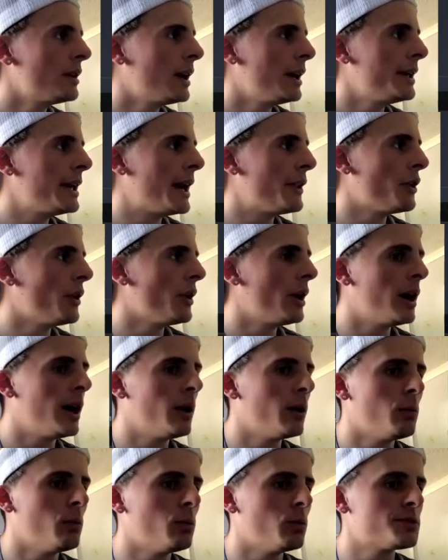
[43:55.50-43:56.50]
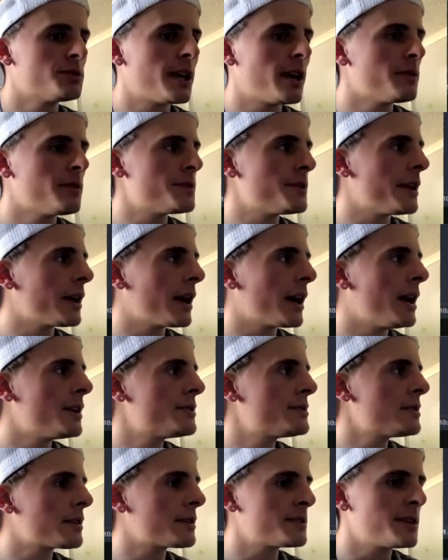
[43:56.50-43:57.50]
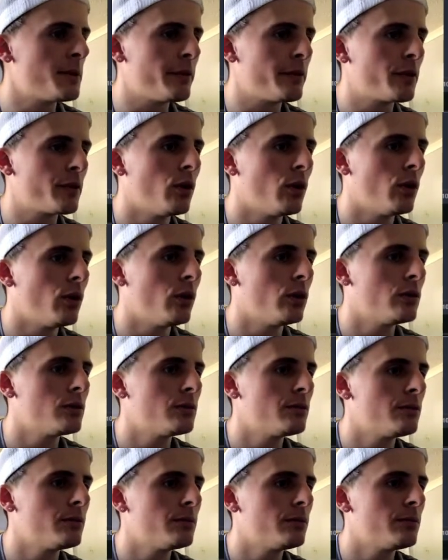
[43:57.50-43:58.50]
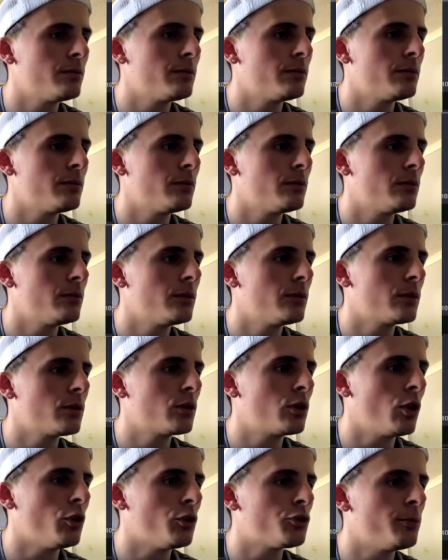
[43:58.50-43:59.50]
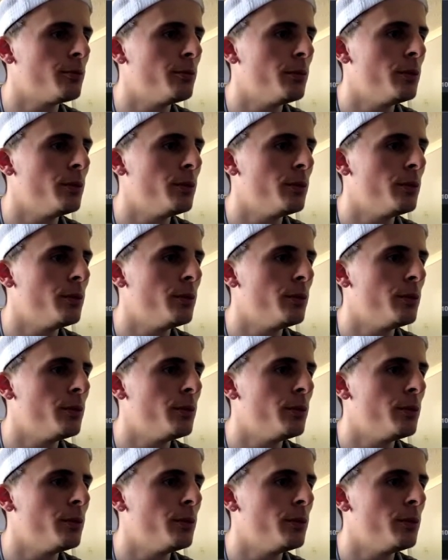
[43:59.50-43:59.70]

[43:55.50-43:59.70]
Yeah, I don't know how long we'll stay on today, guys. Like I say, we've caught some